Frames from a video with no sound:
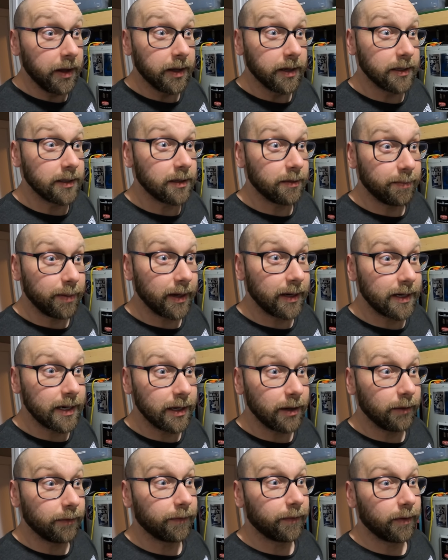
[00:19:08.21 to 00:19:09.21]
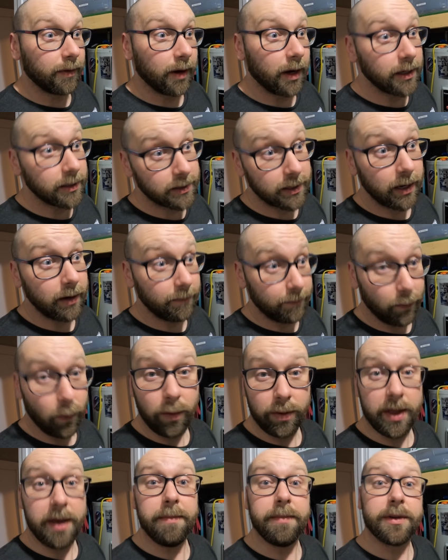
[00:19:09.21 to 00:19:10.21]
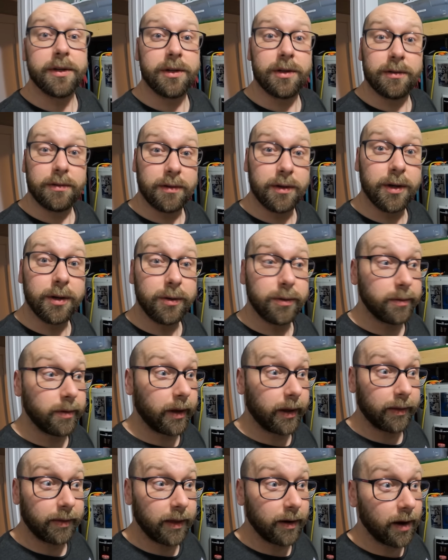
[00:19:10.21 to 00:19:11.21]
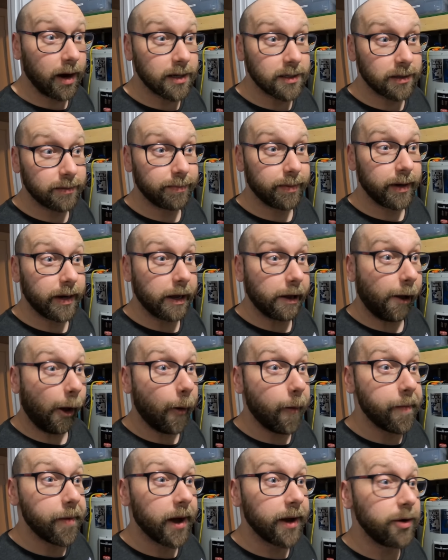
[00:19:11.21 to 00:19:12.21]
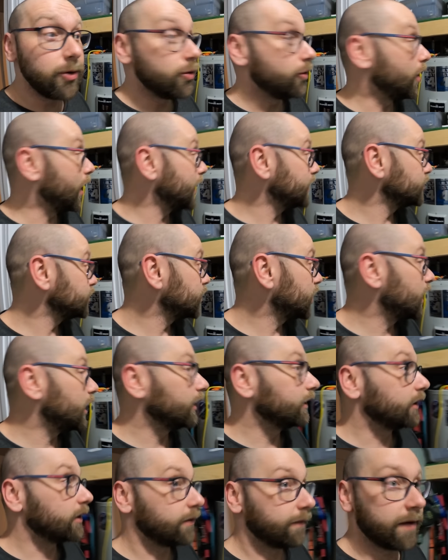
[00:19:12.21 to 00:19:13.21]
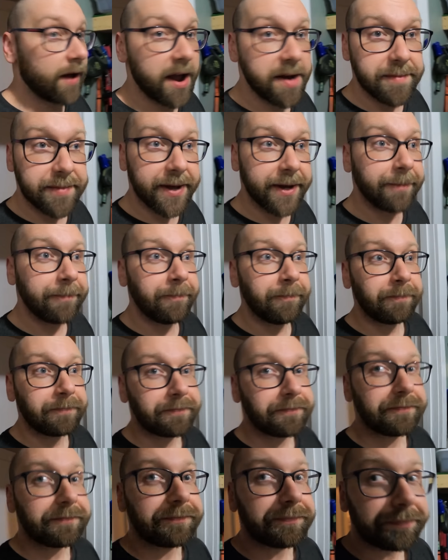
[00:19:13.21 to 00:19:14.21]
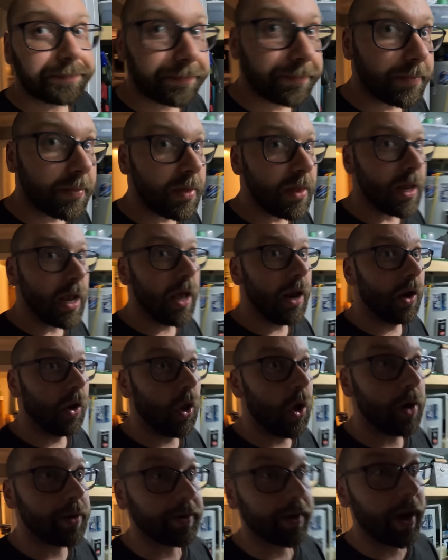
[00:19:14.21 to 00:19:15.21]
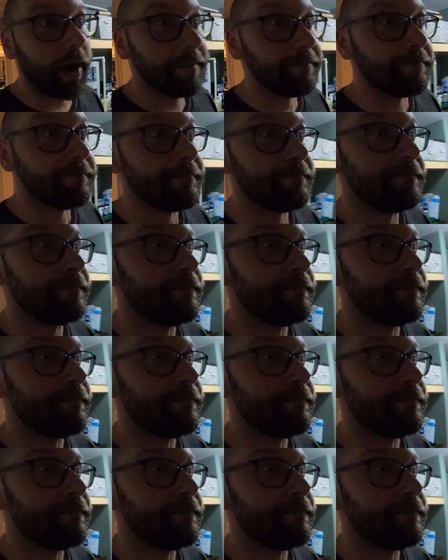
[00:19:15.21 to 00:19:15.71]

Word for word: This is a big deal for us and for them too. Like, there hasn't been a, a new grandchild in the family in a long time.